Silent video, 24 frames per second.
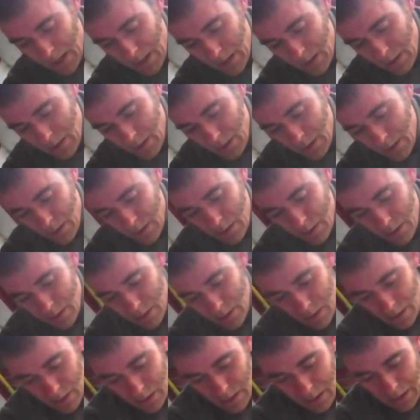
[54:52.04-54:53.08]
they're uh, uh,
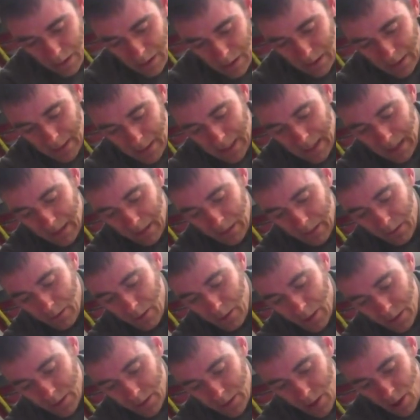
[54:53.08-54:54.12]

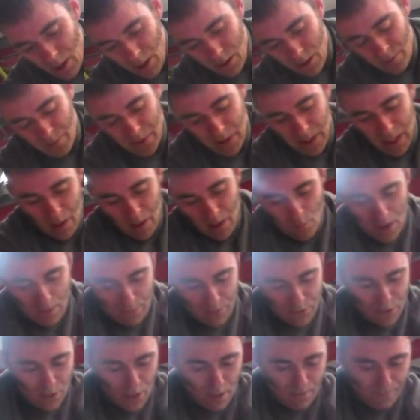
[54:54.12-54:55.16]
again got, got them in their
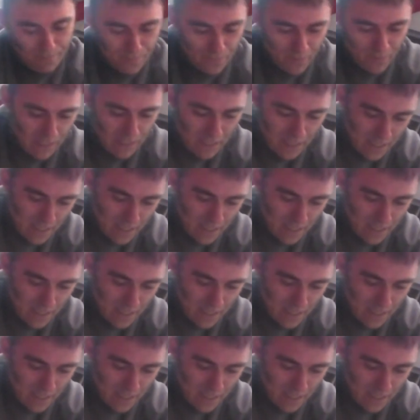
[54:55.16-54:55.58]
web shop.